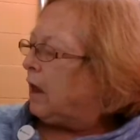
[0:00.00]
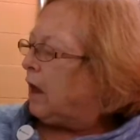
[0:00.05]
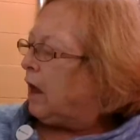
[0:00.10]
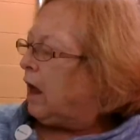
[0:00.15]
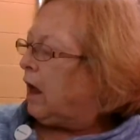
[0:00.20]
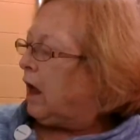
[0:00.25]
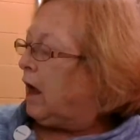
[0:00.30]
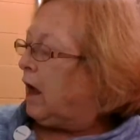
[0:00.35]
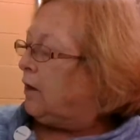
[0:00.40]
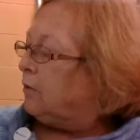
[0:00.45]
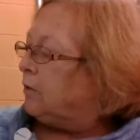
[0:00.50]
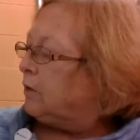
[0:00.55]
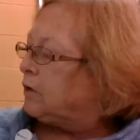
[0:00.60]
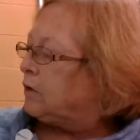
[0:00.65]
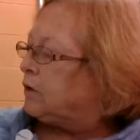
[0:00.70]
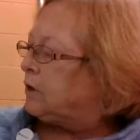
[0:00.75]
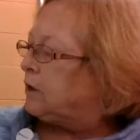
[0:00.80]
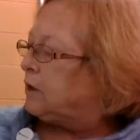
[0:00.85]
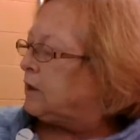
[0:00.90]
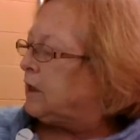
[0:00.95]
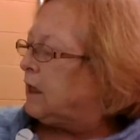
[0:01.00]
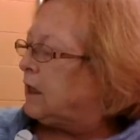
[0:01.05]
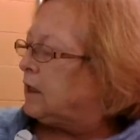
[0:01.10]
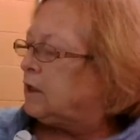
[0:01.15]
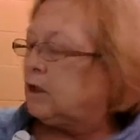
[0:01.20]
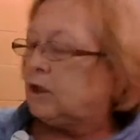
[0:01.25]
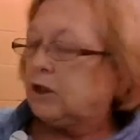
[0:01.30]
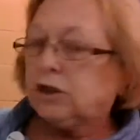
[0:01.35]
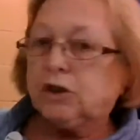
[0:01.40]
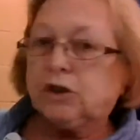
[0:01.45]
I will, she said.
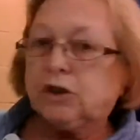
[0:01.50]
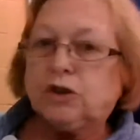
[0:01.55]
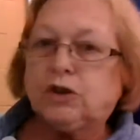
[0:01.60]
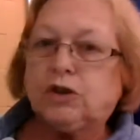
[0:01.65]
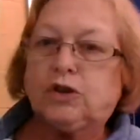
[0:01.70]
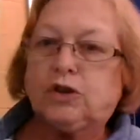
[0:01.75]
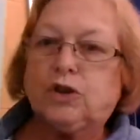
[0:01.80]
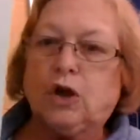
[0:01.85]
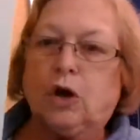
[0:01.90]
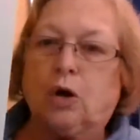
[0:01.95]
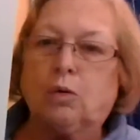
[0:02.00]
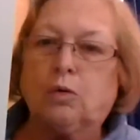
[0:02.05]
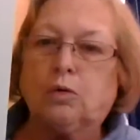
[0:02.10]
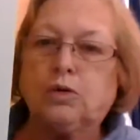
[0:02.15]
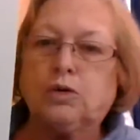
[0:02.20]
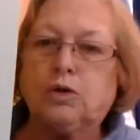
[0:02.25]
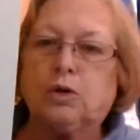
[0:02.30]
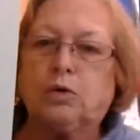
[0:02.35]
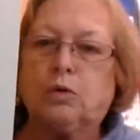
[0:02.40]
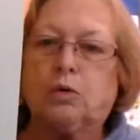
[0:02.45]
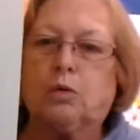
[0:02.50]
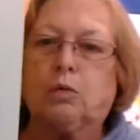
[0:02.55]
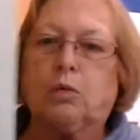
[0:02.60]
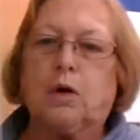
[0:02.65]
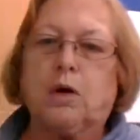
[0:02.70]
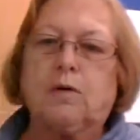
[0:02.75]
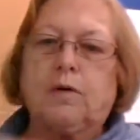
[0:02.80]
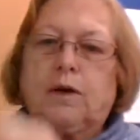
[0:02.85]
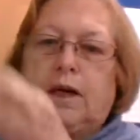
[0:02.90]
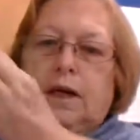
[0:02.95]
Don't
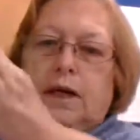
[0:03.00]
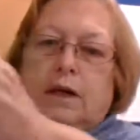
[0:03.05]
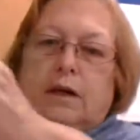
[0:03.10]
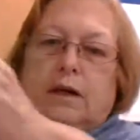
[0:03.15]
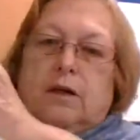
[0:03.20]
worry.